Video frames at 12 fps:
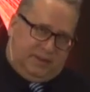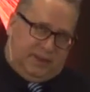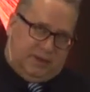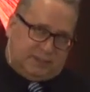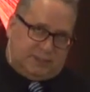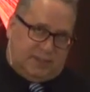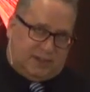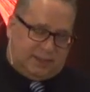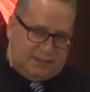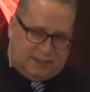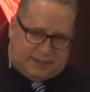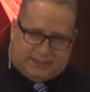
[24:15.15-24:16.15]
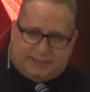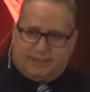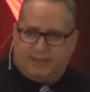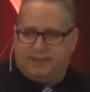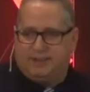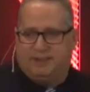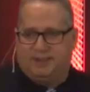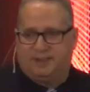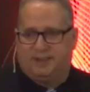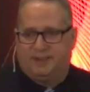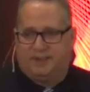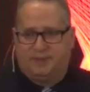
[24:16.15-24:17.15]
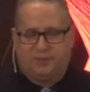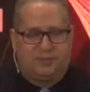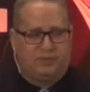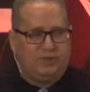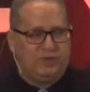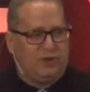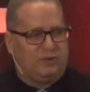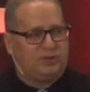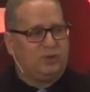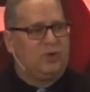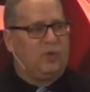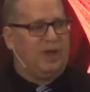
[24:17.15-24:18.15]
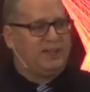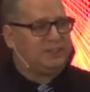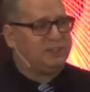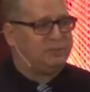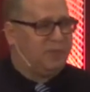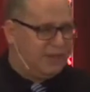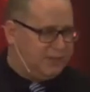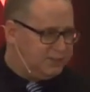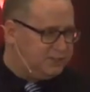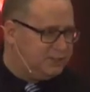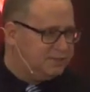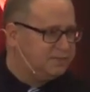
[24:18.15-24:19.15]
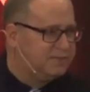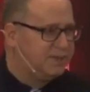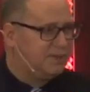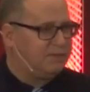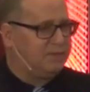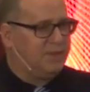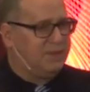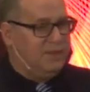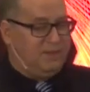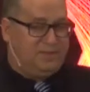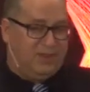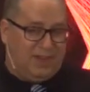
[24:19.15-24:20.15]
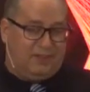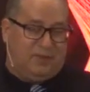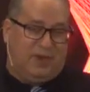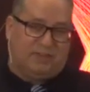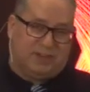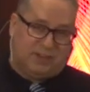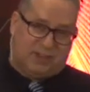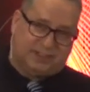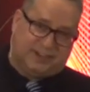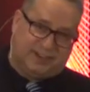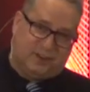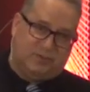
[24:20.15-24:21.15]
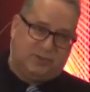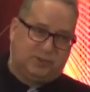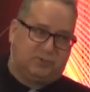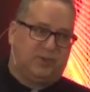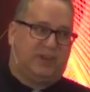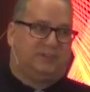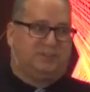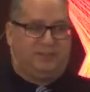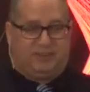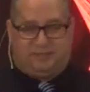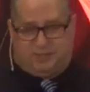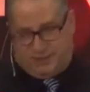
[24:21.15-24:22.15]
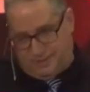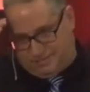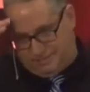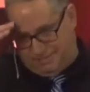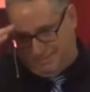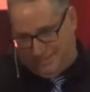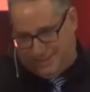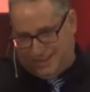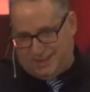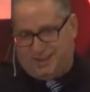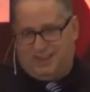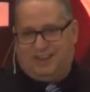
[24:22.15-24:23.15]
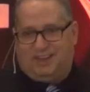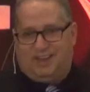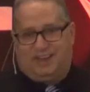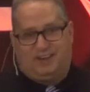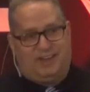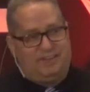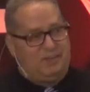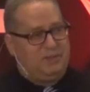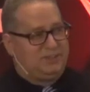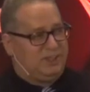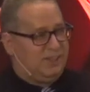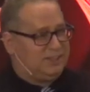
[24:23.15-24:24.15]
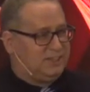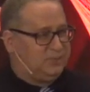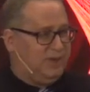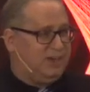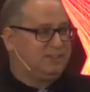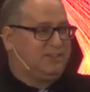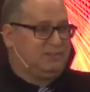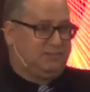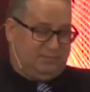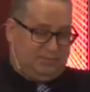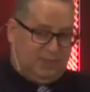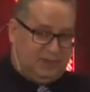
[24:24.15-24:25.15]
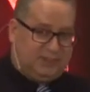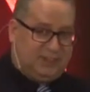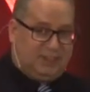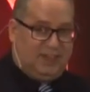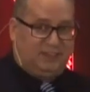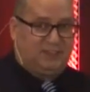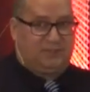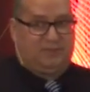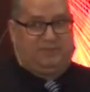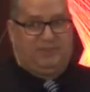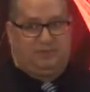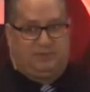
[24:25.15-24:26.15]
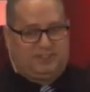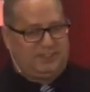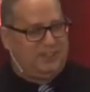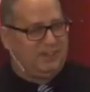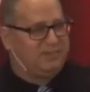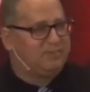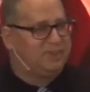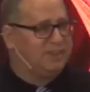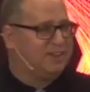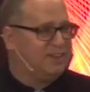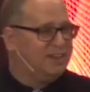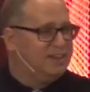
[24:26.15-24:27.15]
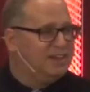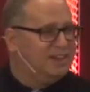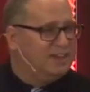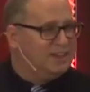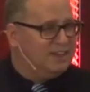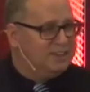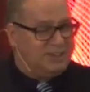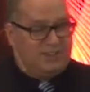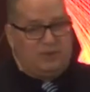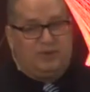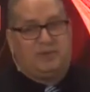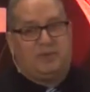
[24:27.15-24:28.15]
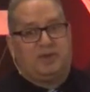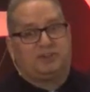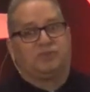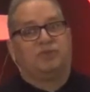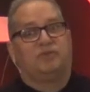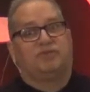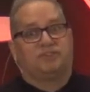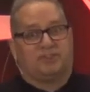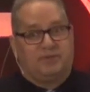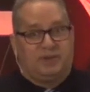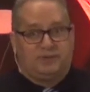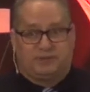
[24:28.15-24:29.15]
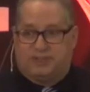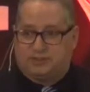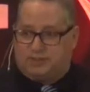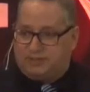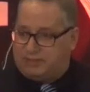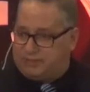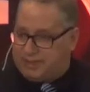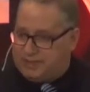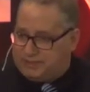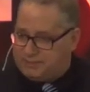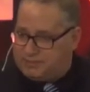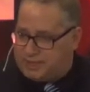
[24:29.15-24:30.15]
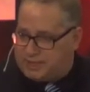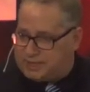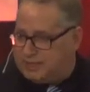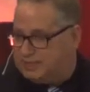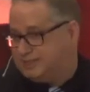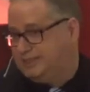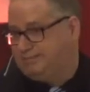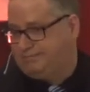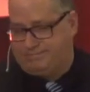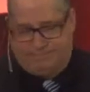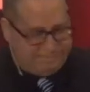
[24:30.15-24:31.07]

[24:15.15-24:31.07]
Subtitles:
No, it's not a closet. You go into a quiet space. You know, if you have a closet at home that you pray into, good for you. I don't have that much closet space, and most of the closets are filled with stuff, so there wouldn't be much room for somebody who's extra fluffy in a closet.